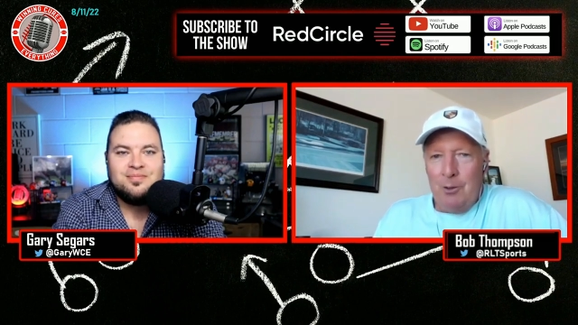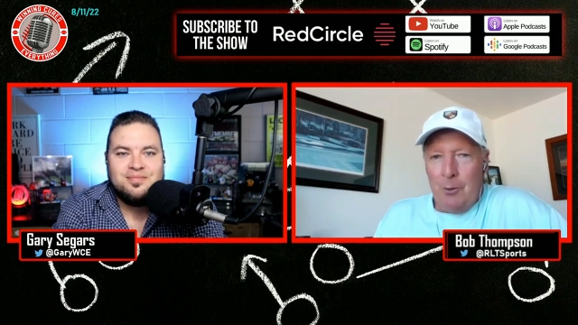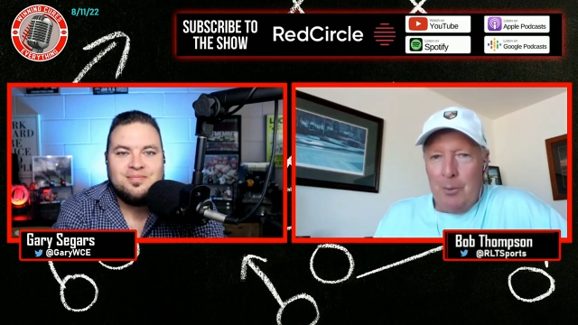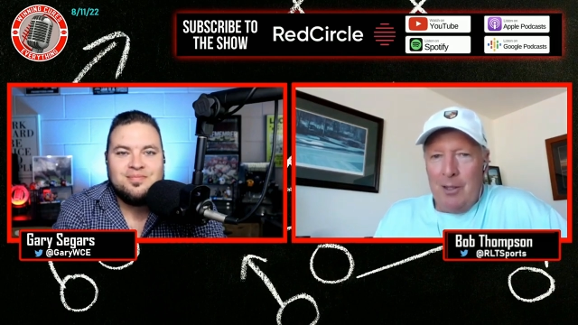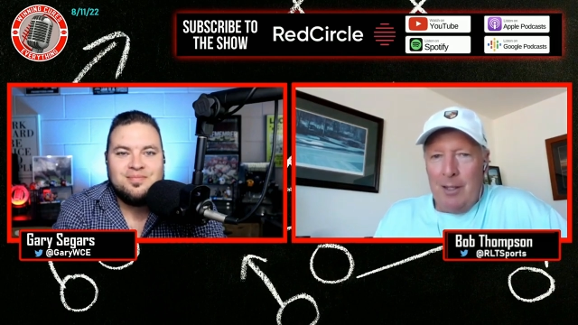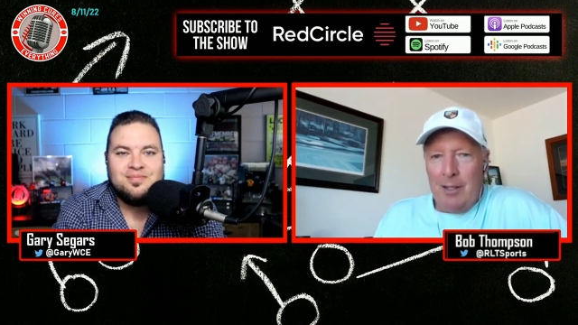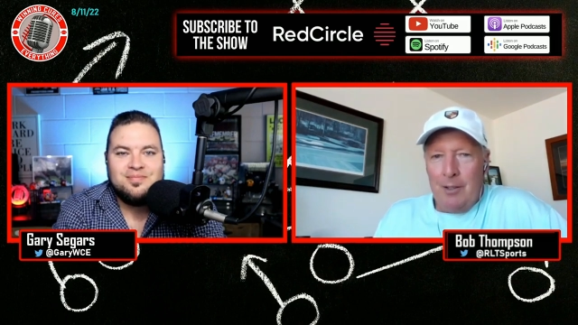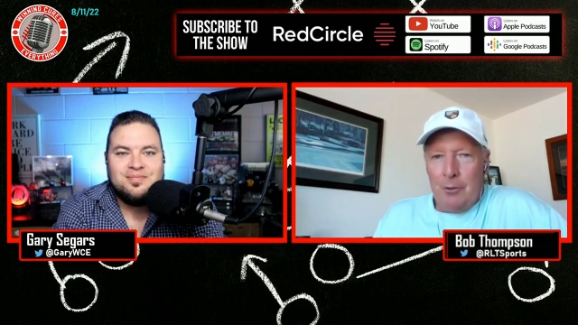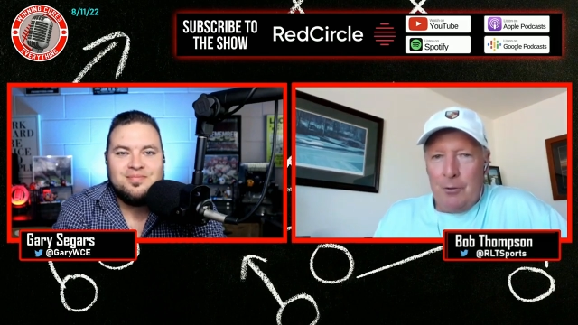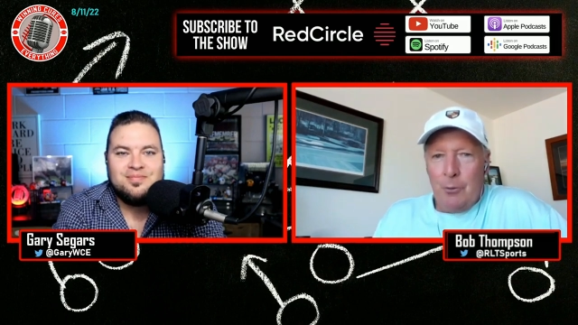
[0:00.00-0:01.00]
Speaker 1: you know paying that
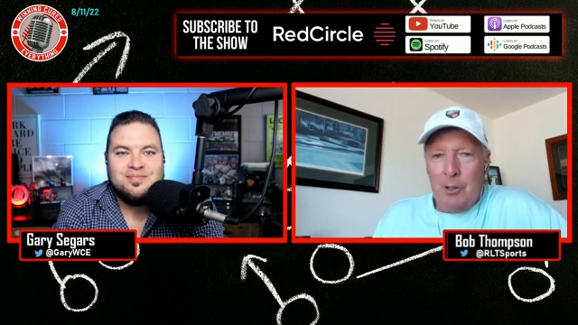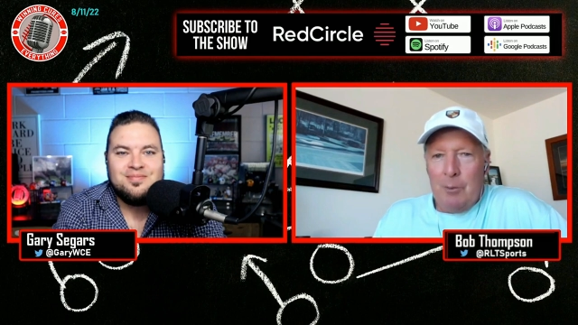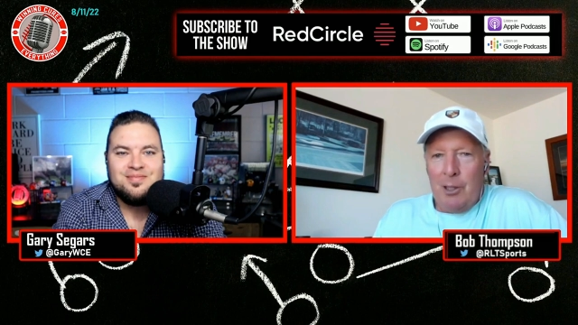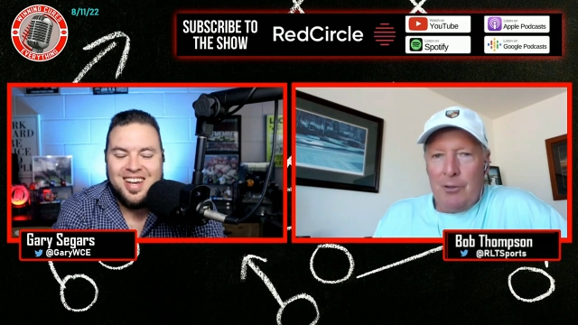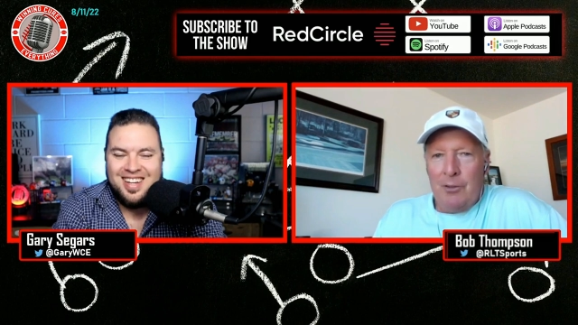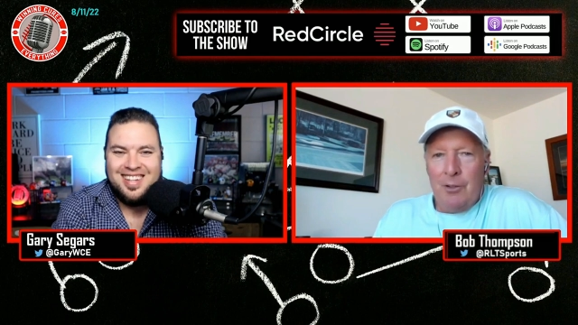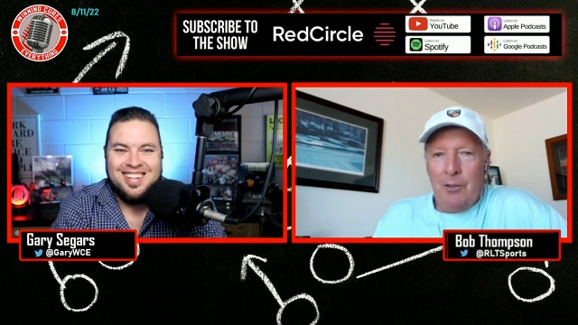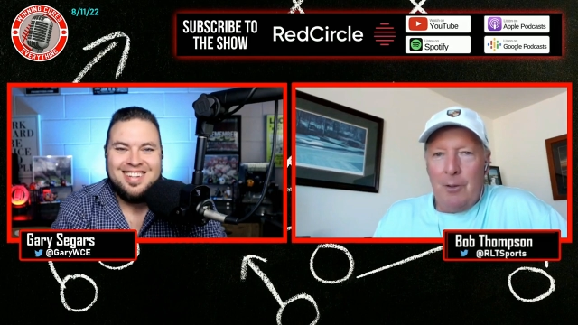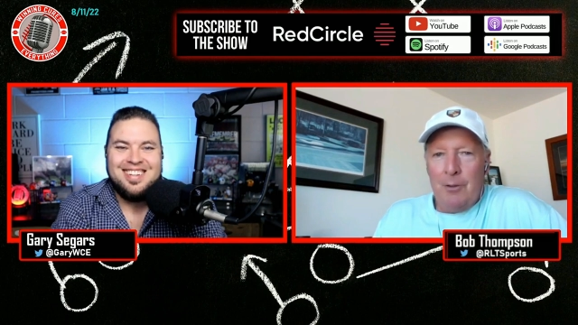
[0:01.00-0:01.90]
120 bucks a year